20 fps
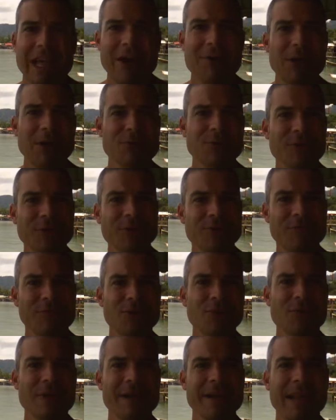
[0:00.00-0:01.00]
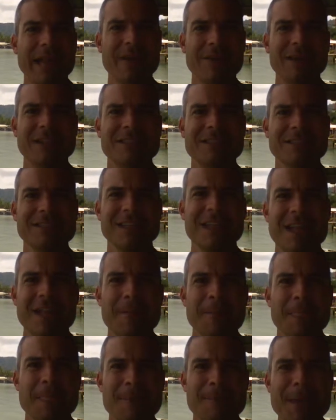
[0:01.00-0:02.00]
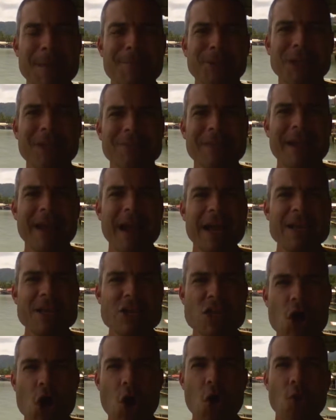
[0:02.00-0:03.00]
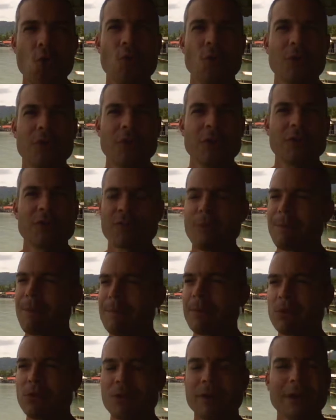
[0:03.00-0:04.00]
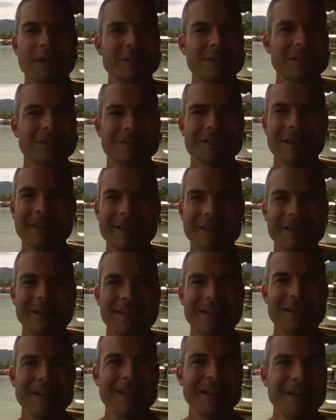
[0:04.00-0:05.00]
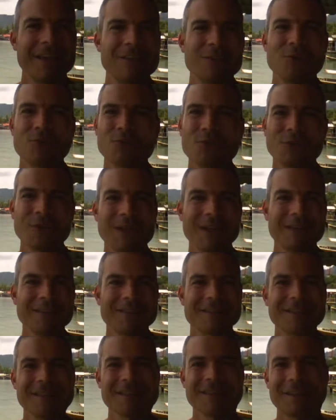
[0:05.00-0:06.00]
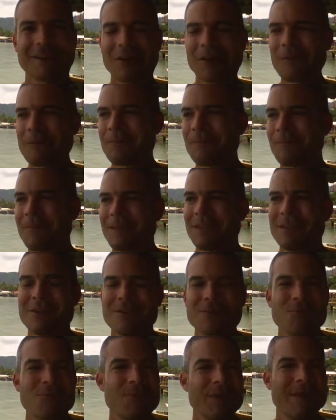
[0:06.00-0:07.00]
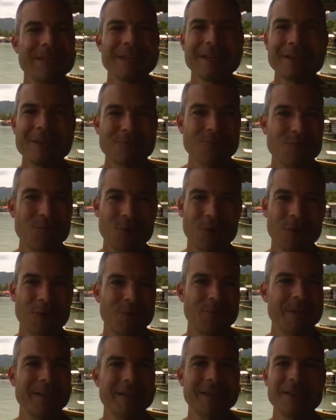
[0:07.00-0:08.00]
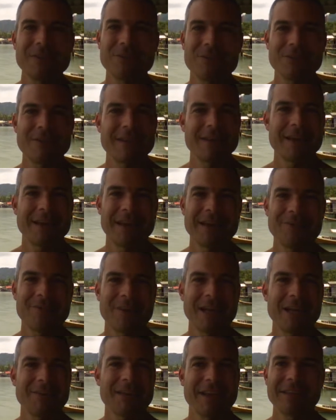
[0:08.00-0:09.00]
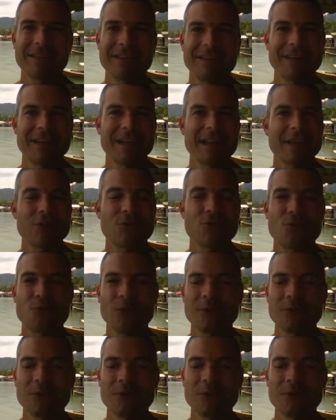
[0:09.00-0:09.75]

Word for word: how I really feel right now, and it's people out there. I know so many people look at us as lucky and don't realize that, you know, we didn't work. We didn't do the nine to five. Kelly and I,